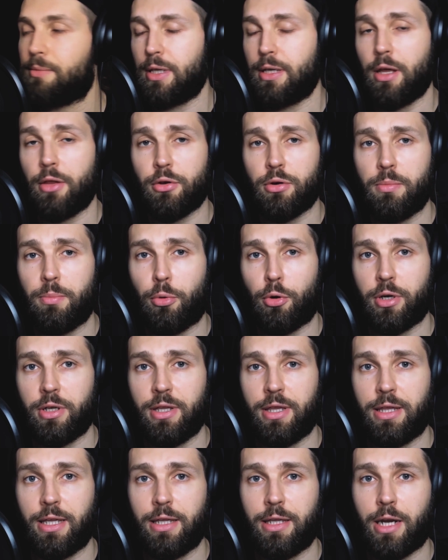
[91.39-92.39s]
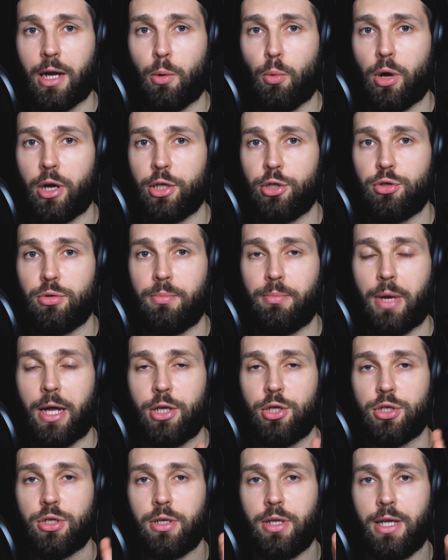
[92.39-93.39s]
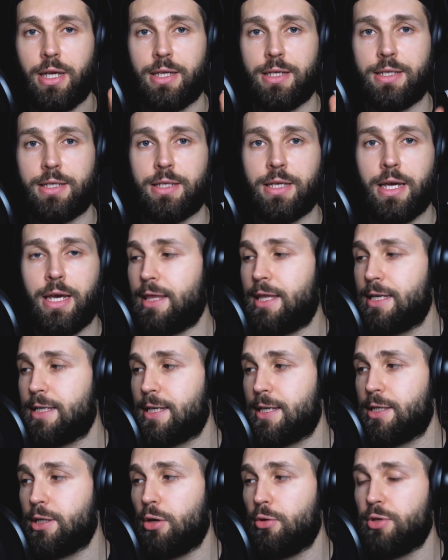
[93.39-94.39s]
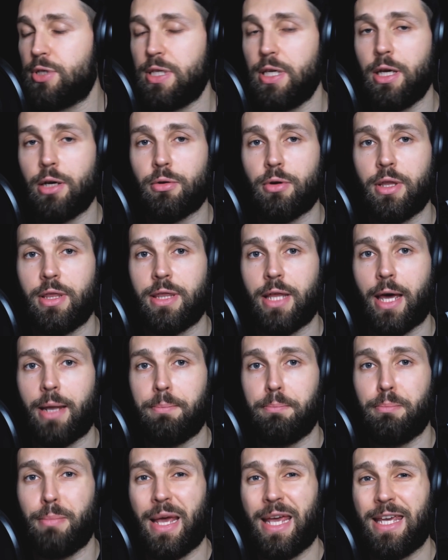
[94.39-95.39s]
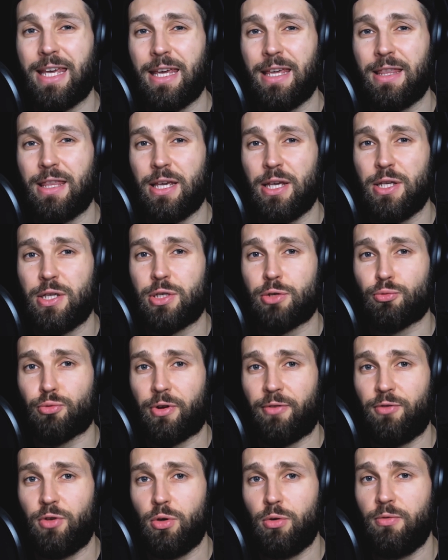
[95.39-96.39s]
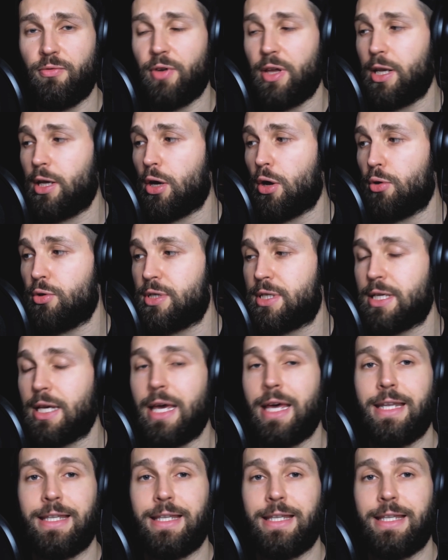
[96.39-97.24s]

Another important thing that I wanted to mention is this is no secret that making these review videos